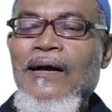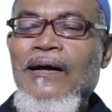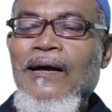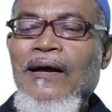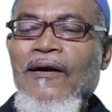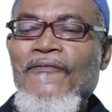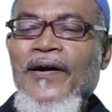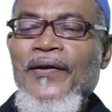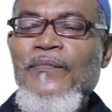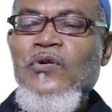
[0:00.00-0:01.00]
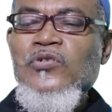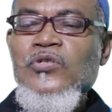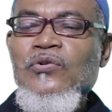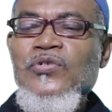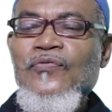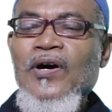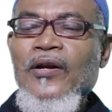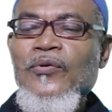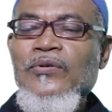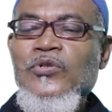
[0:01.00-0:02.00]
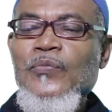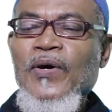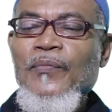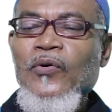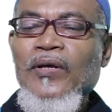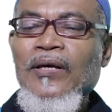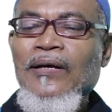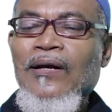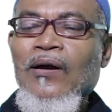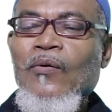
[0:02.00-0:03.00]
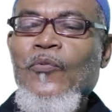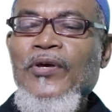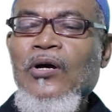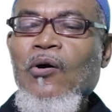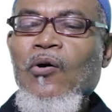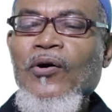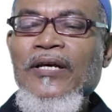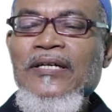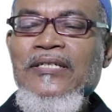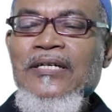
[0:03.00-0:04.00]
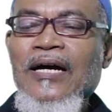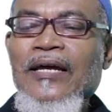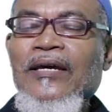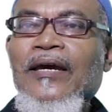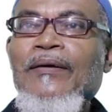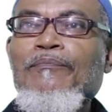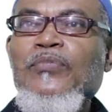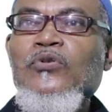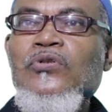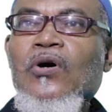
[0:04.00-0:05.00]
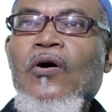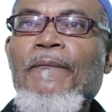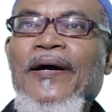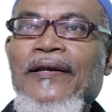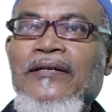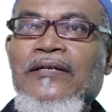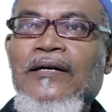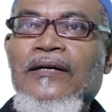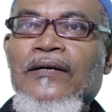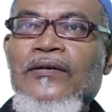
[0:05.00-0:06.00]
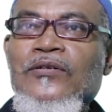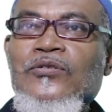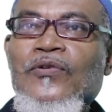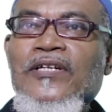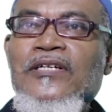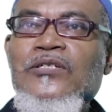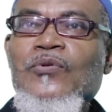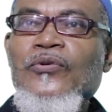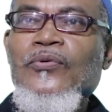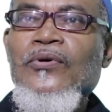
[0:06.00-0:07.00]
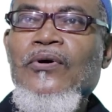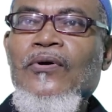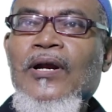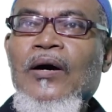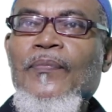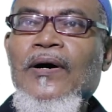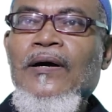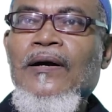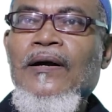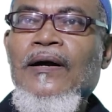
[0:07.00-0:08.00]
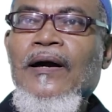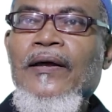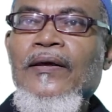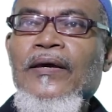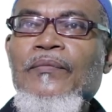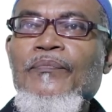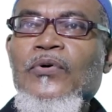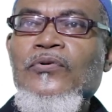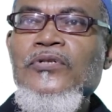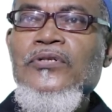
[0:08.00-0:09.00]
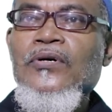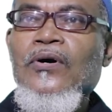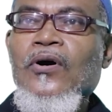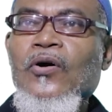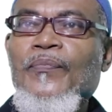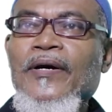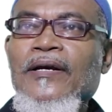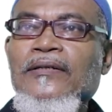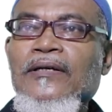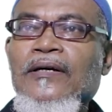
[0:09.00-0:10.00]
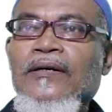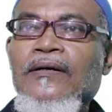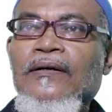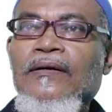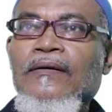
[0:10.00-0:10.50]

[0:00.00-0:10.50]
a variable stores value into memory, we call it an input operator. So that is what we call up an input operator.